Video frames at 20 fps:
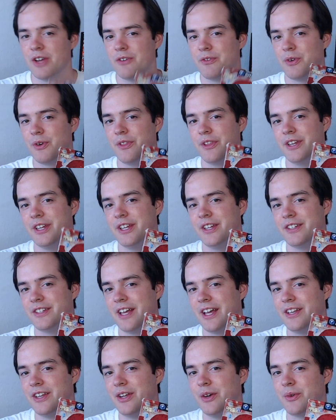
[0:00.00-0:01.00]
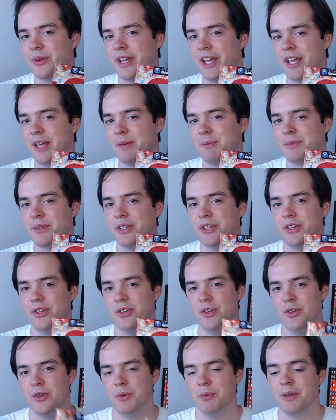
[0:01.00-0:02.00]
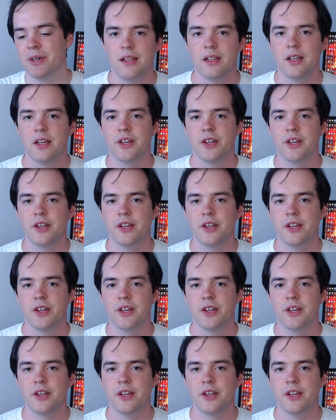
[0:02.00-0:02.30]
for the Nintendo GameCube.